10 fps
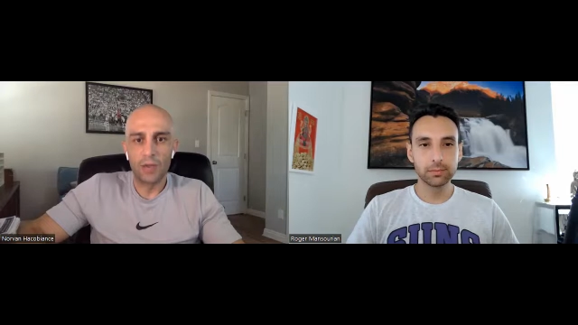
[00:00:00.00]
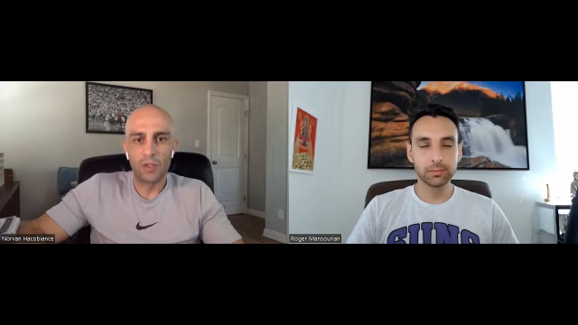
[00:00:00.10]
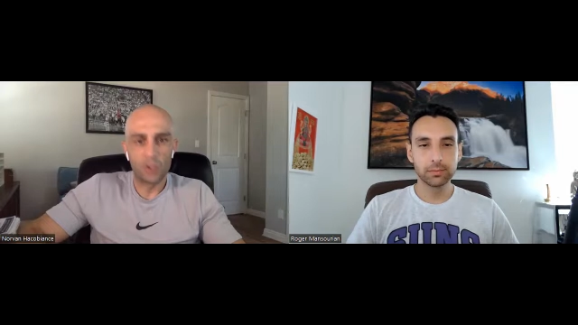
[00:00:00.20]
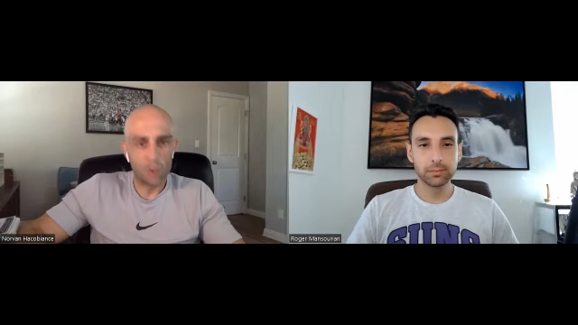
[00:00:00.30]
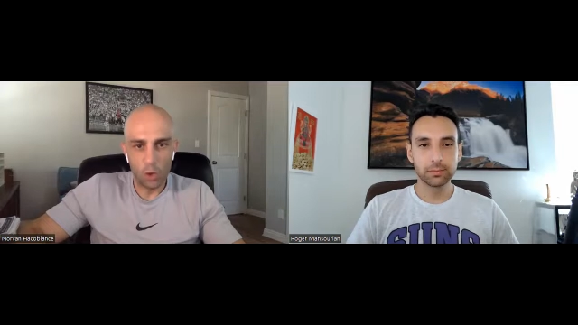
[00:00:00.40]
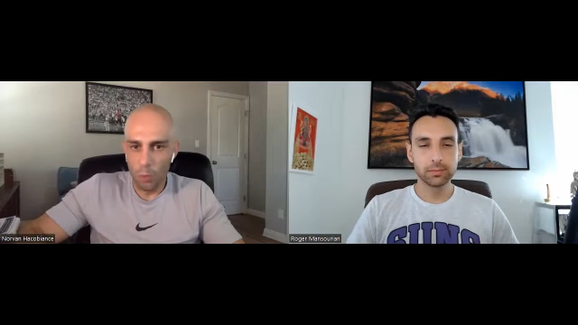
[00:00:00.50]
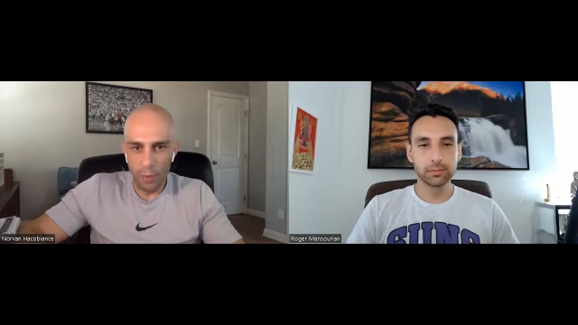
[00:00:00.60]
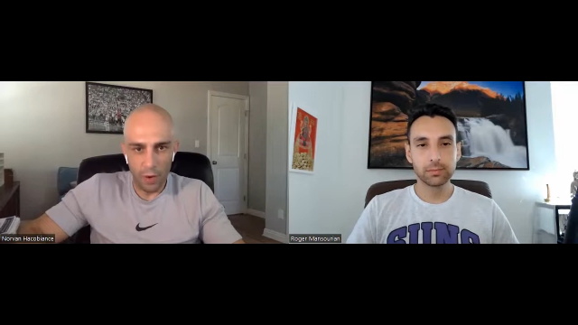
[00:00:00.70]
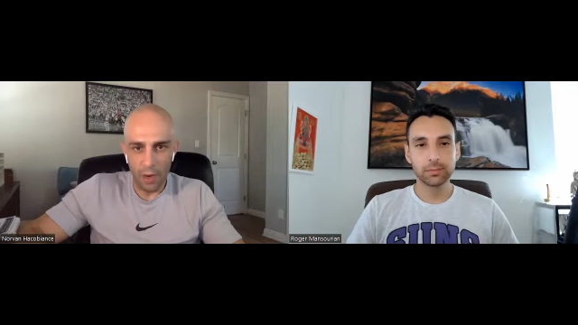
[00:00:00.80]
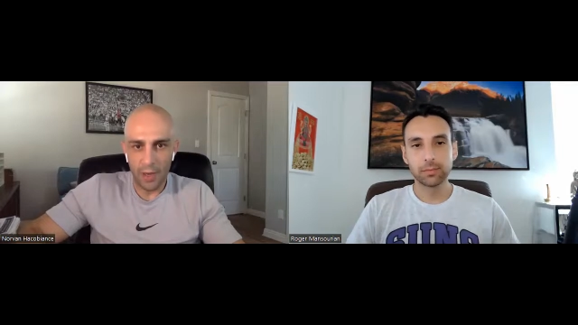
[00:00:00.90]
Speaker 1: he was
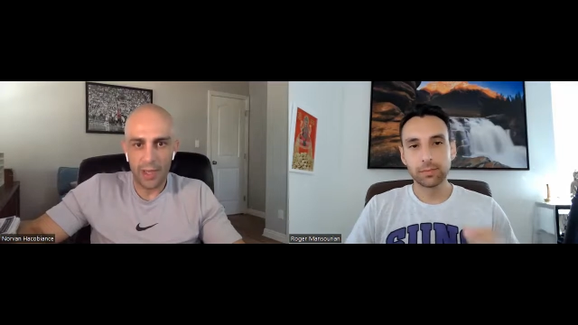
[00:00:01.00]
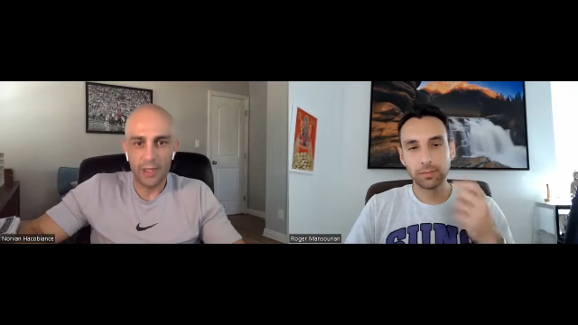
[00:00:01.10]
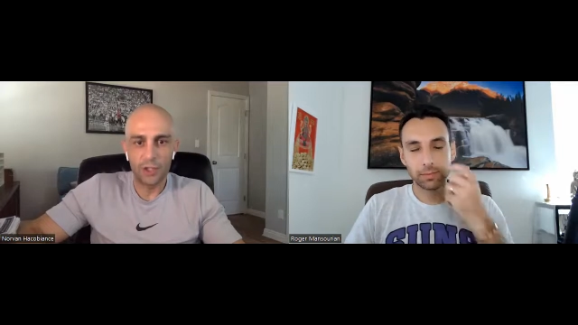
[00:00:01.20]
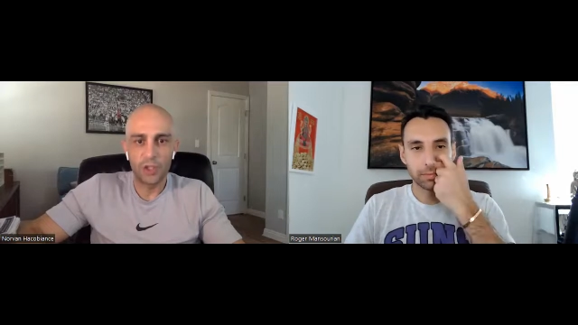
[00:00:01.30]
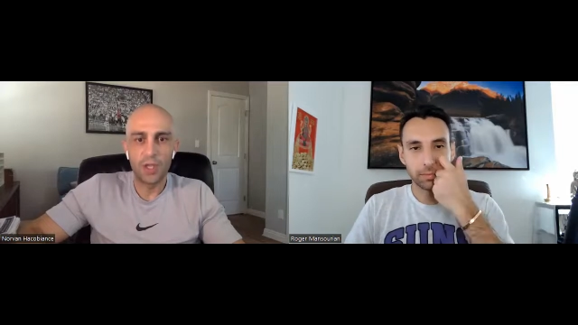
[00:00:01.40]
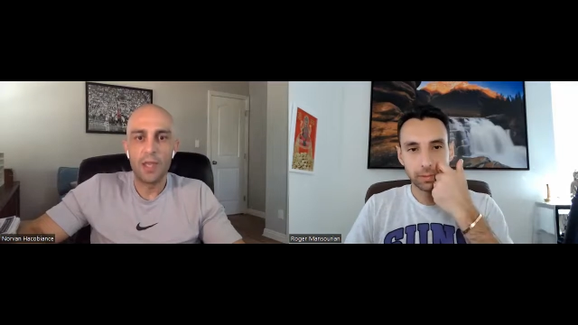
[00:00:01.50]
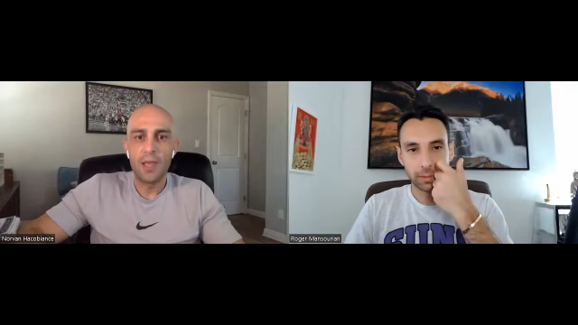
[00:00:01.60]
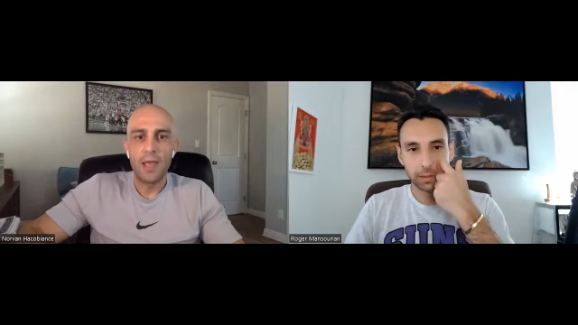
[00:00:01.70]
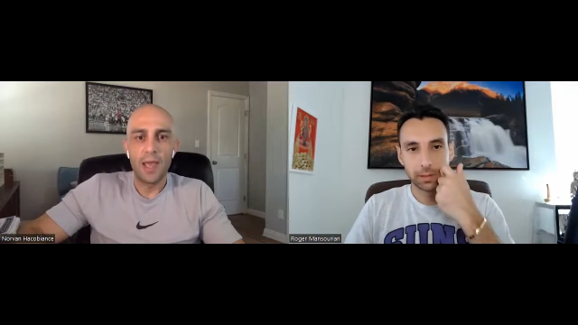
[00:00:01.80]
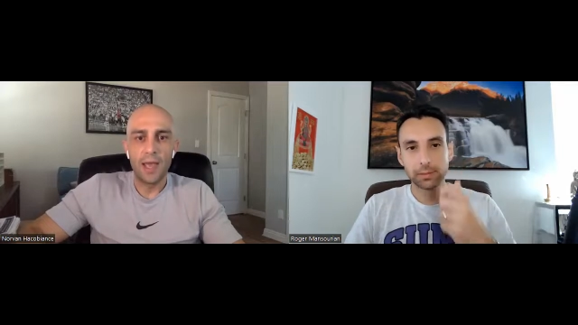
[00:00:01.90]
super hawkish
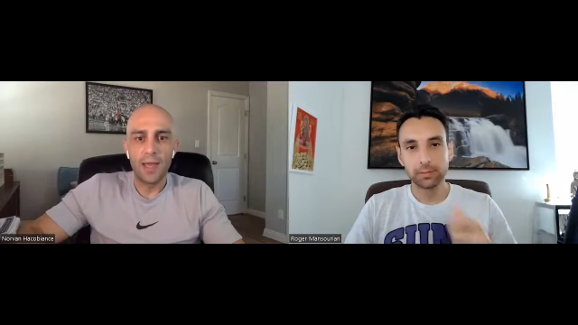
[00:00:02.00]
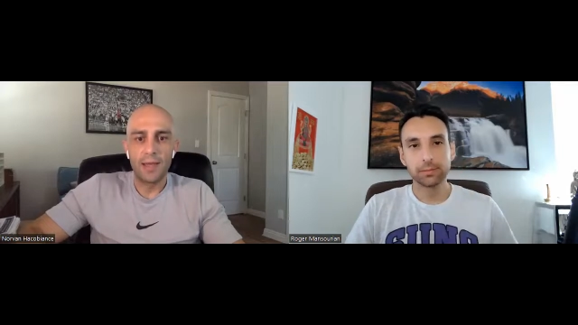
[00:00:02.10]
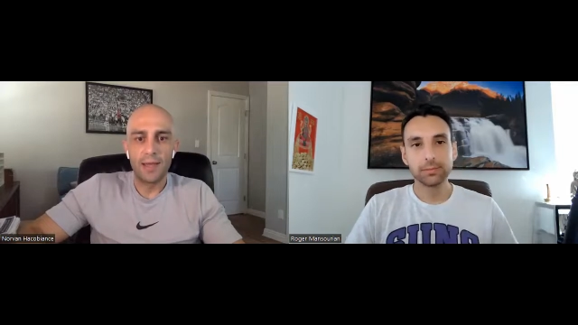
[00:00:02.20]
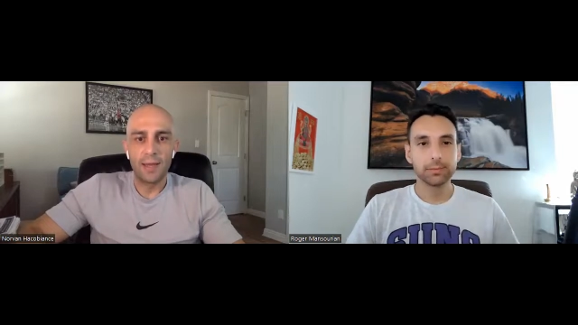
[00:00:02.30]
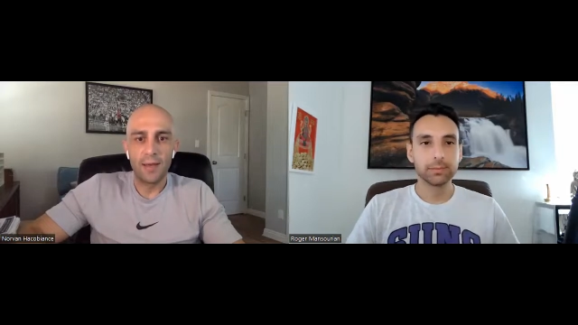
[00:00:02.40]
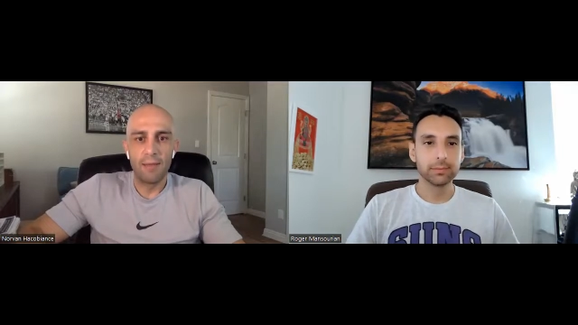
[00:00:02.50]
and